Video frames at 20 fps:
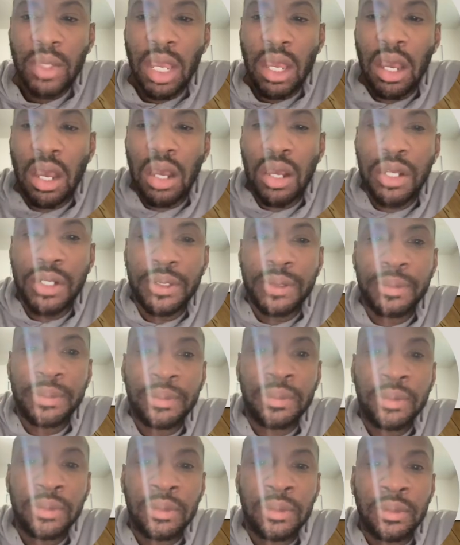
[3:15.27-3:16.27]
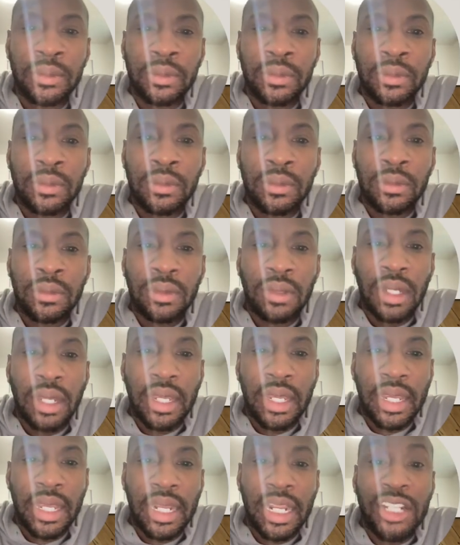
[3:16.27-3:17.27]
Um,
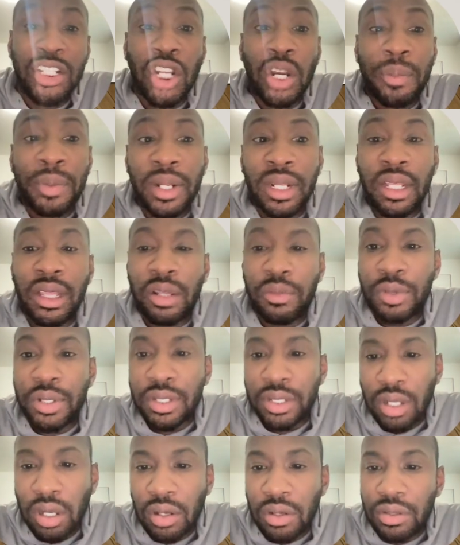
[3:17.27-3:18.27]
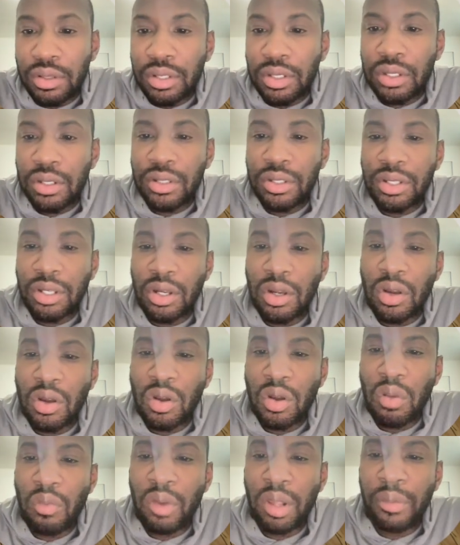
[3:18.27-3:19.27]
and interpreting the results.
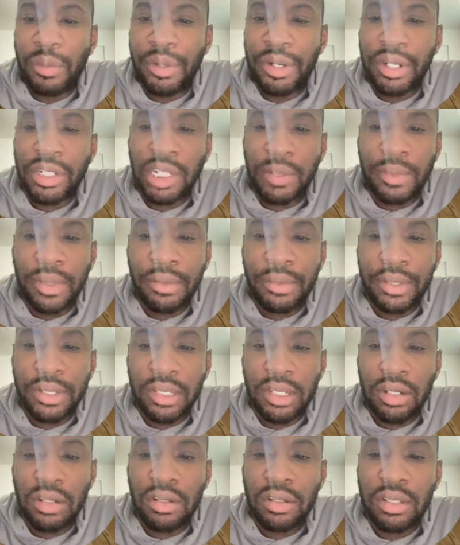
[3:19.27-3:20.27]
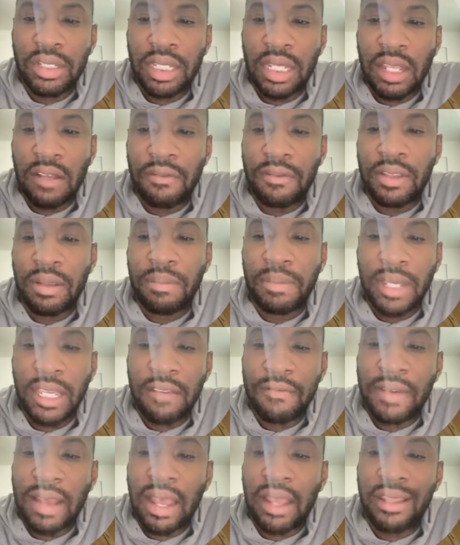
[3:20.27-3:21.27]
So when we're interpreting results, if the
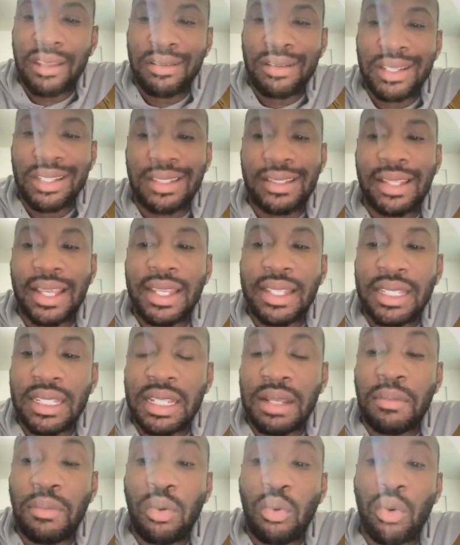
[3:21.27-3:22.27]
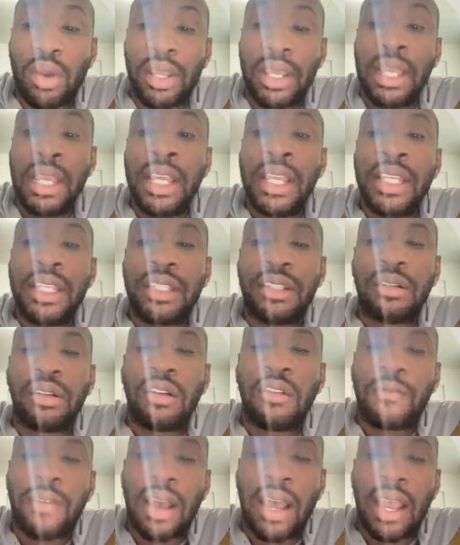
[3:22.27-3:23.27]
p-value is less than
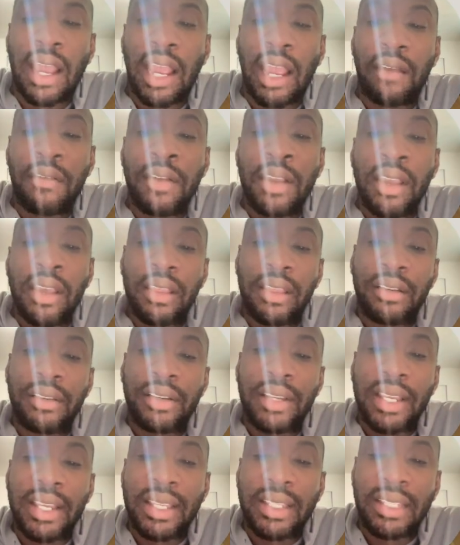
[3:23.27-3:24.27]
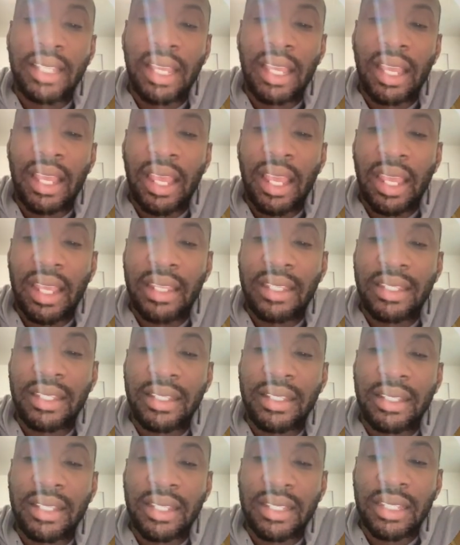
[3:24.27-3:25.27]
0.05, there is a
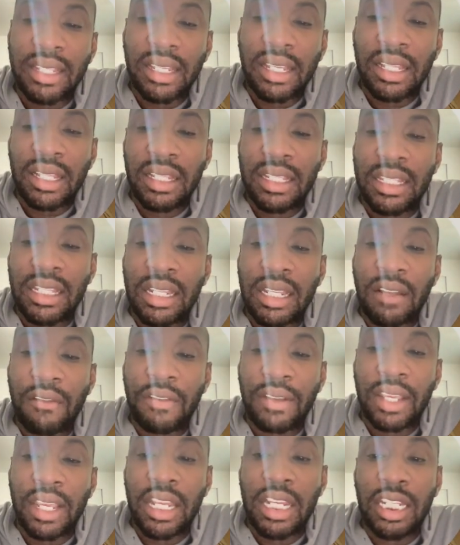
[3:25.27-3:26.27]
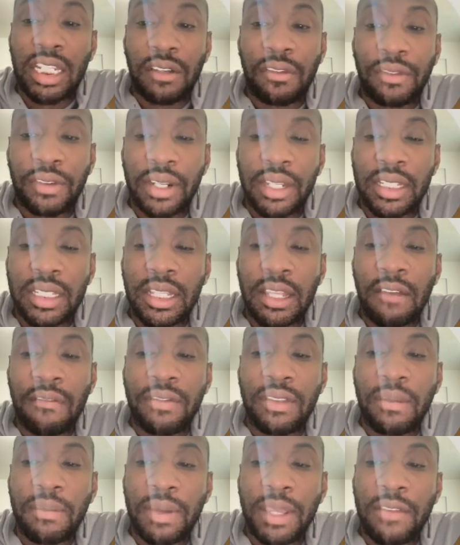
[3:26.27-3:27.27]
statistically significant difference.
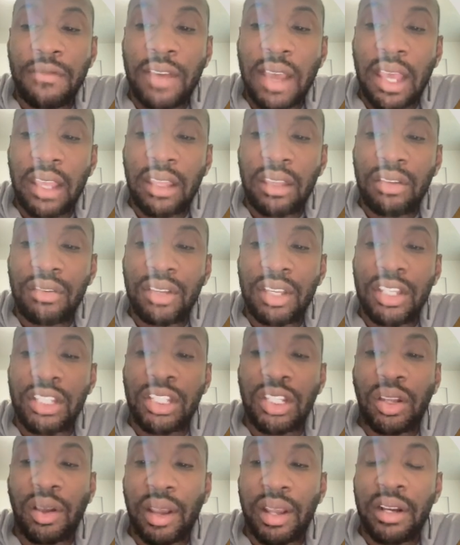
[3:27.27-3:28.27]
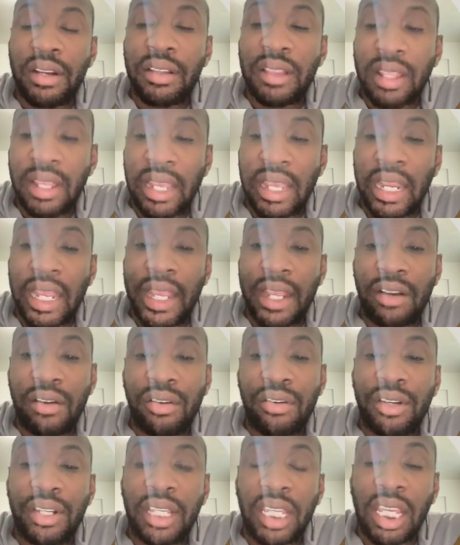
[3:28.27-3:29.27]
If the p-value is greater than and
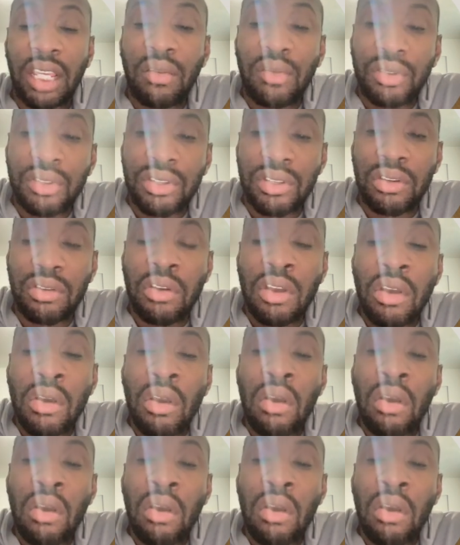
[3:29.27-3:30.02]
or equal to